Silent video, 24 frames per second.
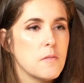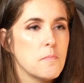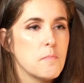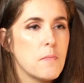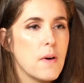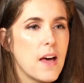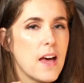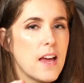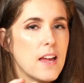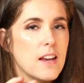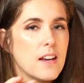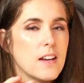
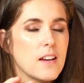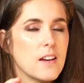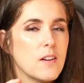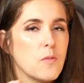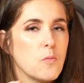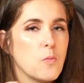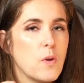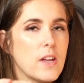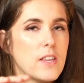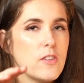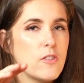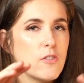but
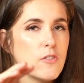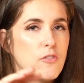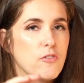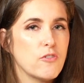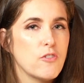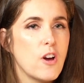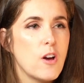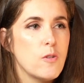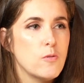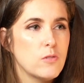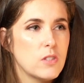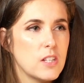when you're
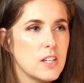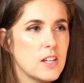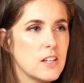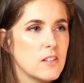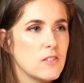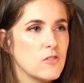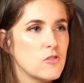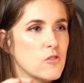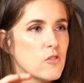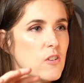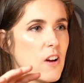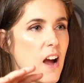
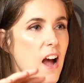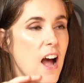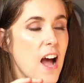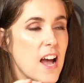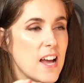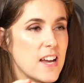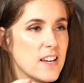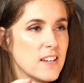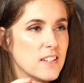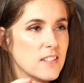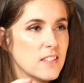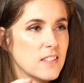frozen, you're
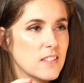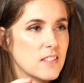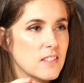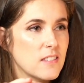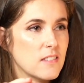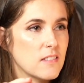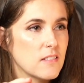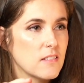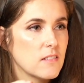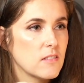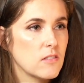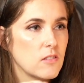ice.
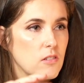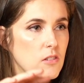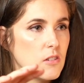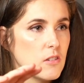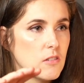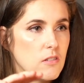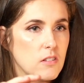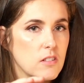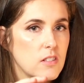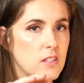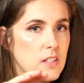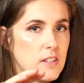
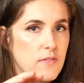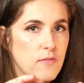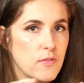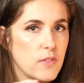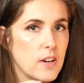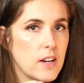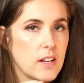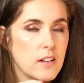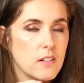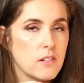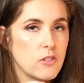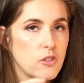
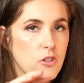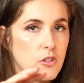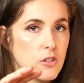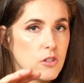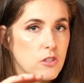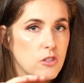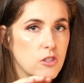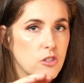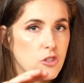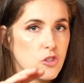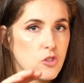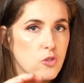Mm-hmm. You're a
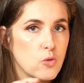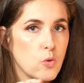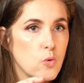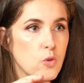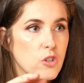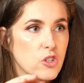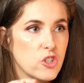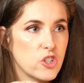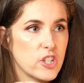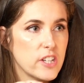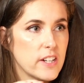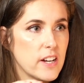
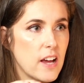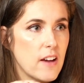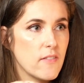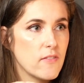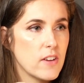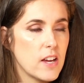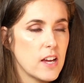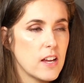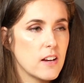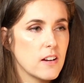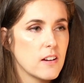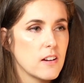distortion of
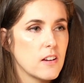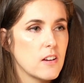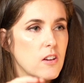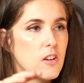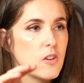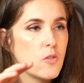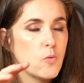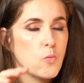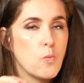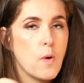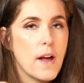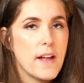it.
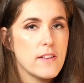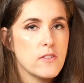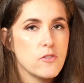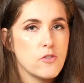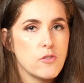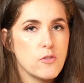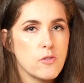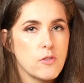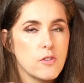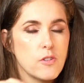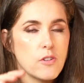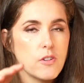When
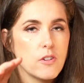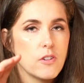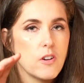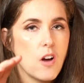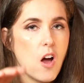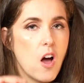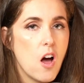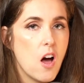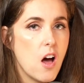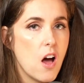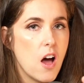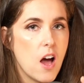you're
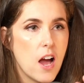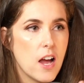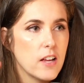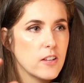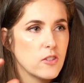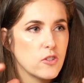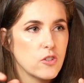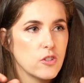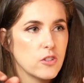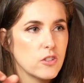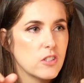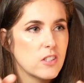hot,
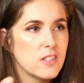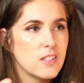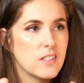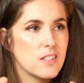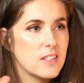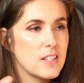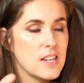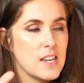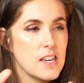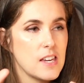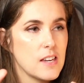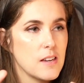you're
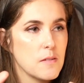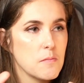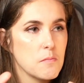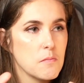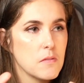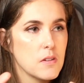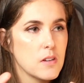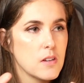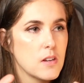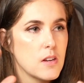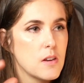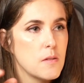steam,
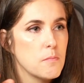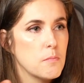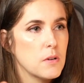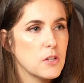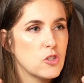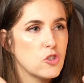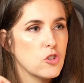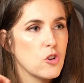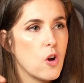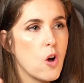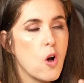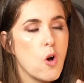
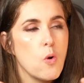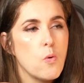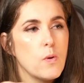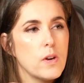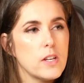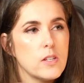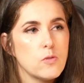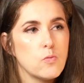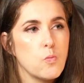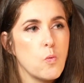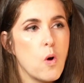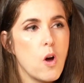but you're
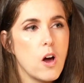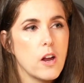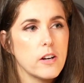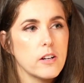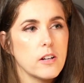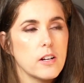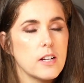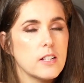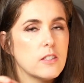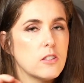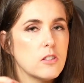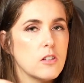always water.
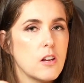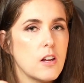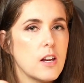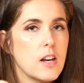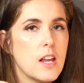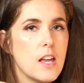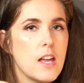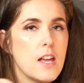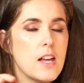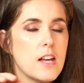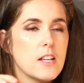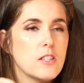It's not
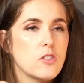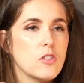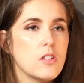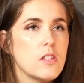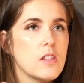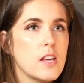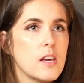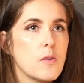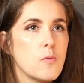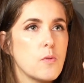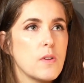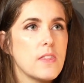
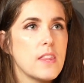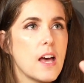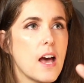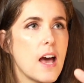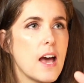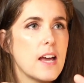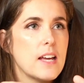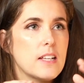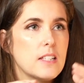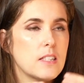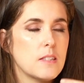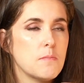like when the
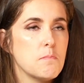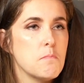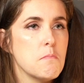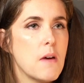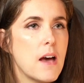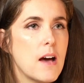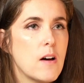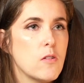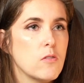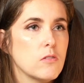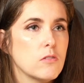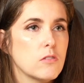ice
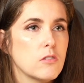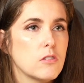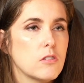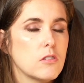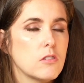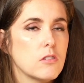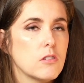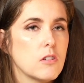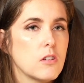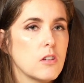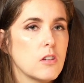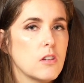
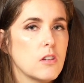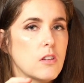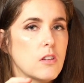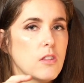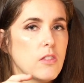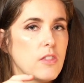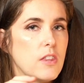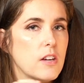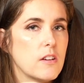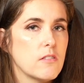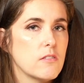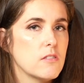melts,
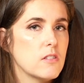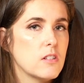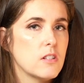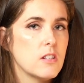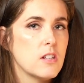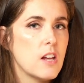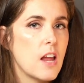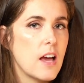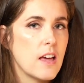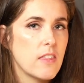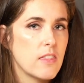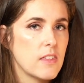there's
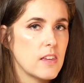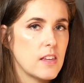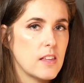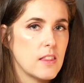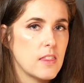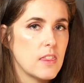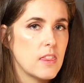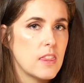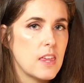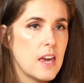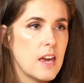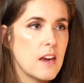
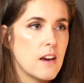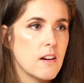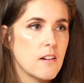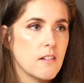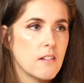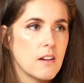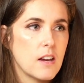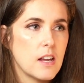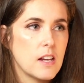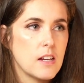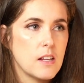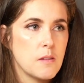nothing
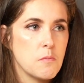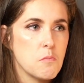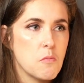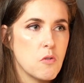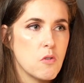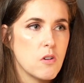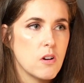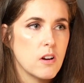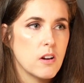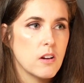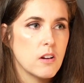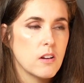there
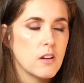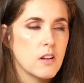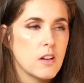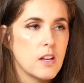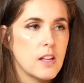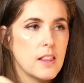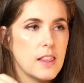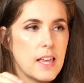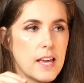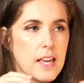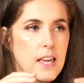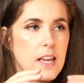anymore.
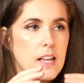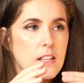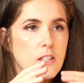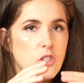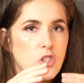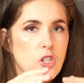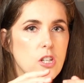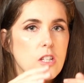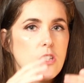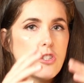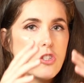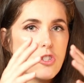Like, it
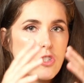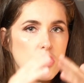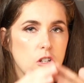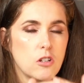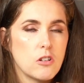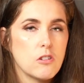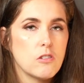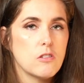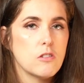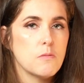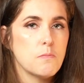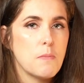just
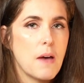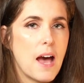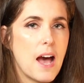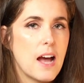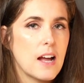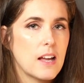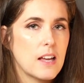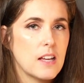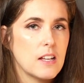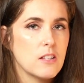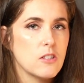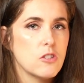turns
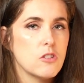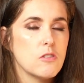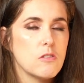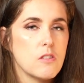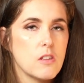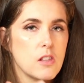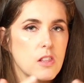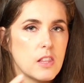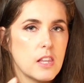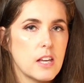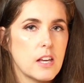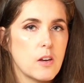back into the
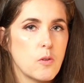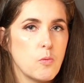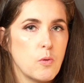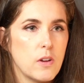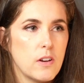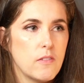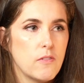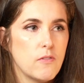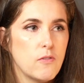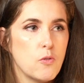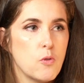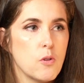
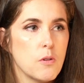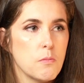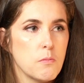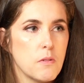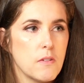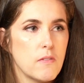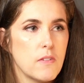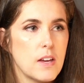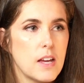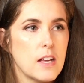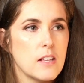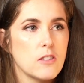liquid form
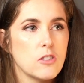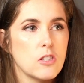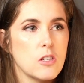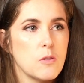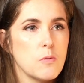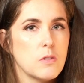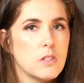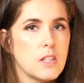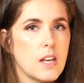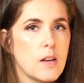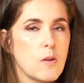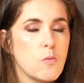of it. So
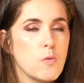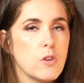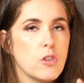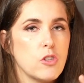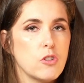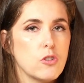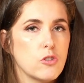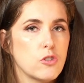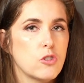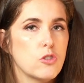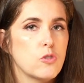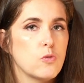it's like when
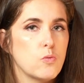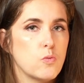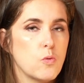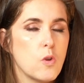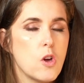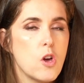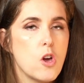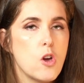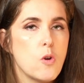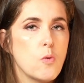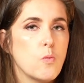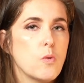
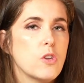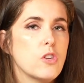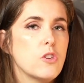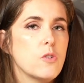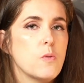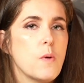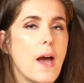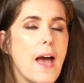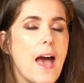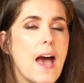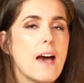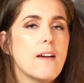you
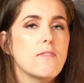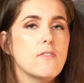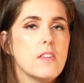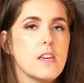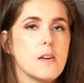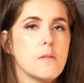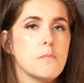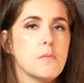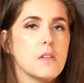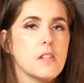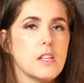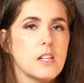have the
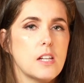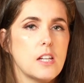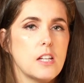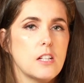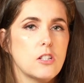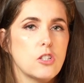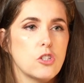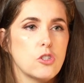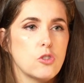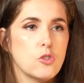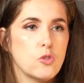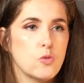ability
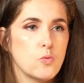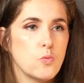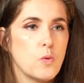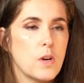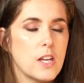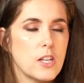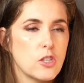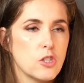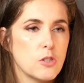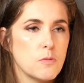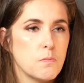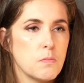to
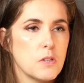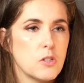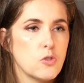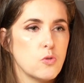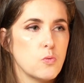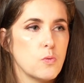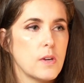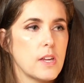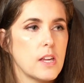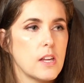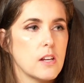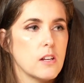switch
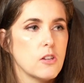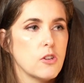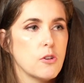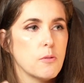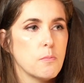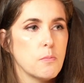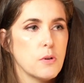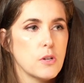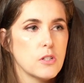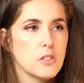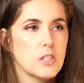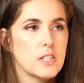between your
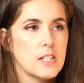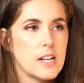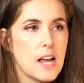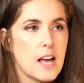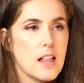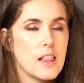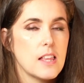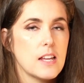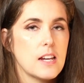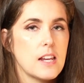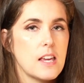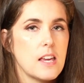
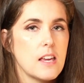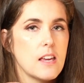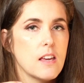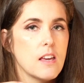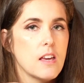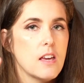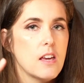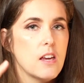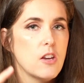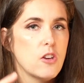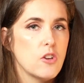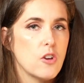personality,
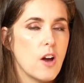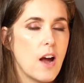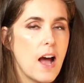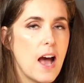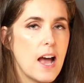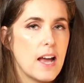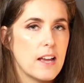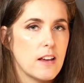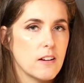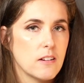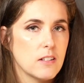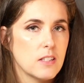your
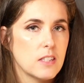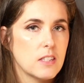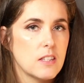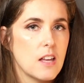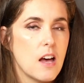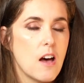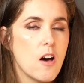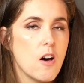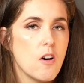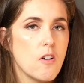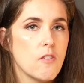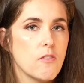higher
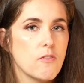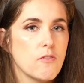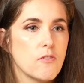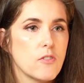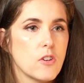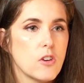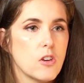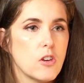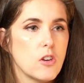self,